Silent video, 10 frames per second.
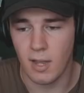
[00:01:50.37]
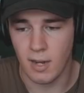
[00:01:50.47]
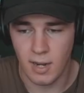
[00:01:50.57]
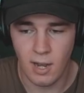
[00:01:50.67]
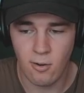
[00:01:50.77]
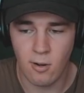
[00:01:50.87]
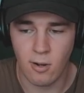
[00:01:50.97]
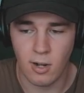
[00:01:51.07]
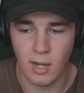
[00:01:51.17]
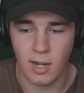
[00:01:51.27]
And
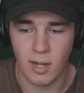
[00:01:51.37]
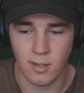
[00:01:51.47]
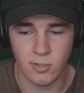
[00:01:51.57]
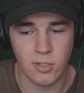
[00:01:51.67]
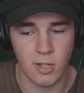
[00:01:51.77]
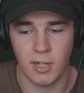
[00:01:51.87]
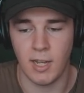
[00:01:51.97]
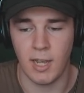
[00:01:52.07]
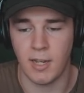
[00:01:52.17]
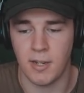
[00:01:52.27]
now I'm just
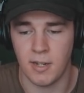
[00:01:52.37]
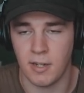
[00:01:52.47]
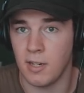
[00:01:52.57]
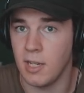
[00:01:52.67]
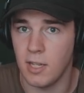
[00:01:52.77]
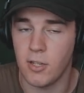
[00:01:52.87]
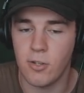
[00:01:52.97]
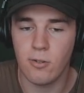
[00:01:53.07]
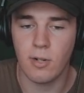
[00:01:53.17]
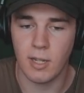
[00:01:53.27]
gonna add an
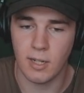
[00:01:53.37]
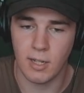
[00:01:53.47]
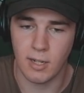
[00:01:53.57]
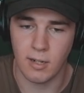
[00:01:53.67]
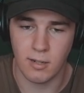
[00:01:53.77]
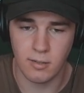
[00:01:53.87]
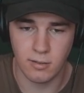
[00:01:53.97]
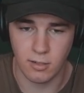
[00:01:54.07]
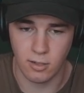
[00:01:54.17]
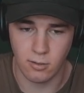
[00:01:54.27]
EQ and then,
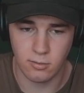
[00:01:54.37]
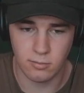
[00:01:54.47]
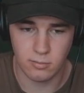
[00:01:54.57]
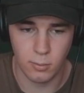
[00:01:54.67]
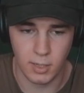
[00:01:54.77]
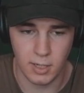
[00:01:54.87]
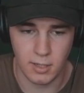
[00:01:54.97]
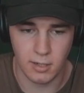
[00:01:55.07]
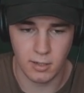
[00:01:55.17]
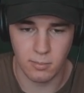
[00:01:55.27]
you know, tweak
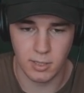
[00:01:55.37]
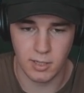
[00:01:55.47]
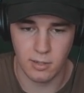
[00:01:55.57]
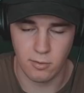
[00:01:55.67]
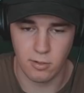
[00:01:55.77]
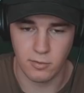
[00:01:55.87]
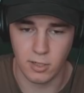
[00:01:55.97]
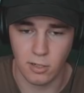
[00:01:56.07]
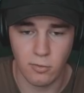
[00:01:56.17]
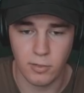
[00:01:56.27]
it a little bit, get rid of
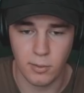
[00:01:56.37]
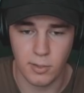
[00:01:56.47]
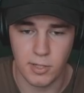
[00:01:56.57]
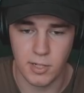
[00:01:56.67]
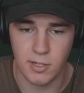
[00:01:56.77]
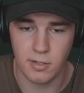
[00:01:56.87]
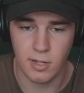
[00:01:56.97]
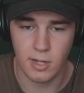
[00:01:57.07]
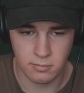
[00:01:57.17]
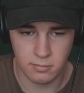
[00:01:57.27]
the low frequencies.